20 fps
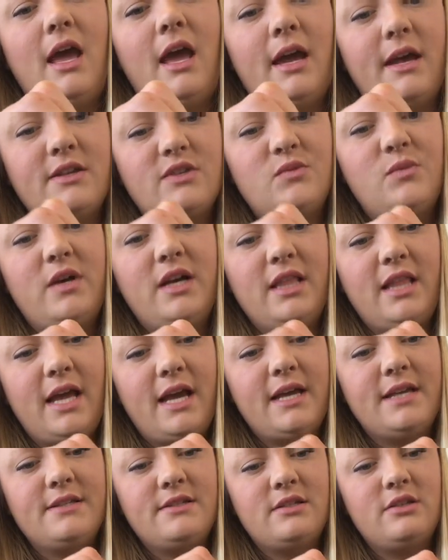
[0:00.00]
as well
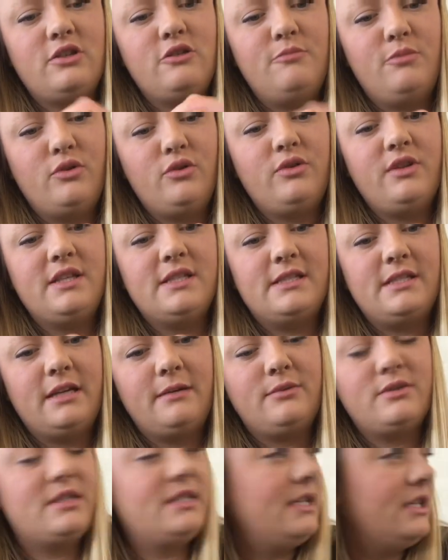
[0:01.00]
as you pull these
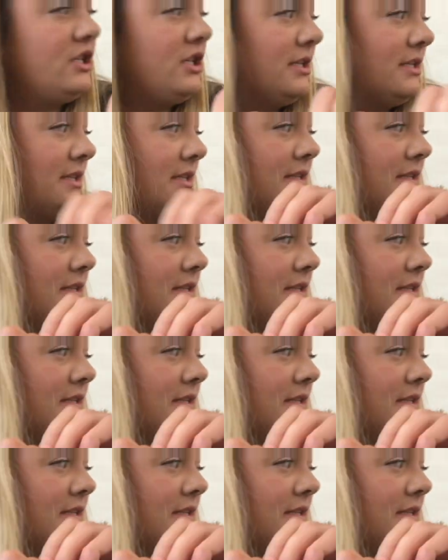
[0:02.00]
double stitches